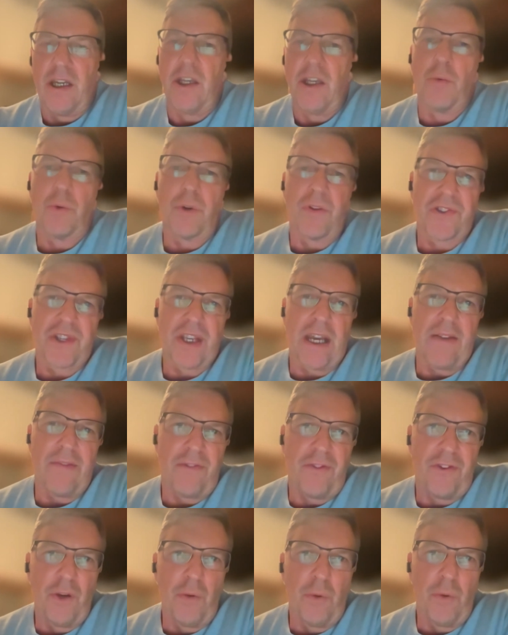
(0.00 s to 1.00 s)
You would have
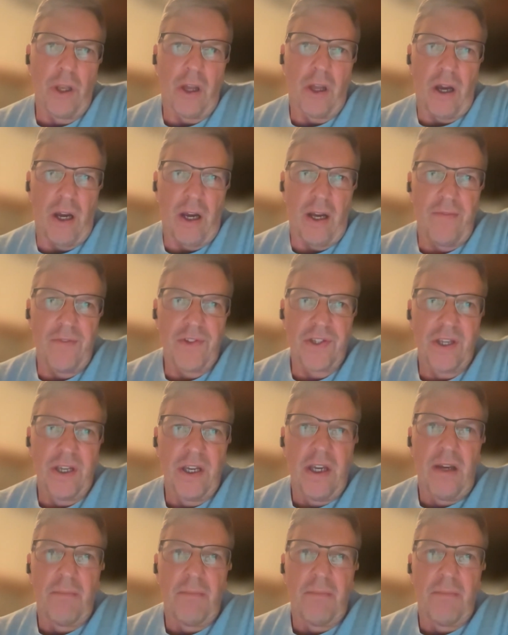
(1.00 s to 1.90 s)
saved fewer lives,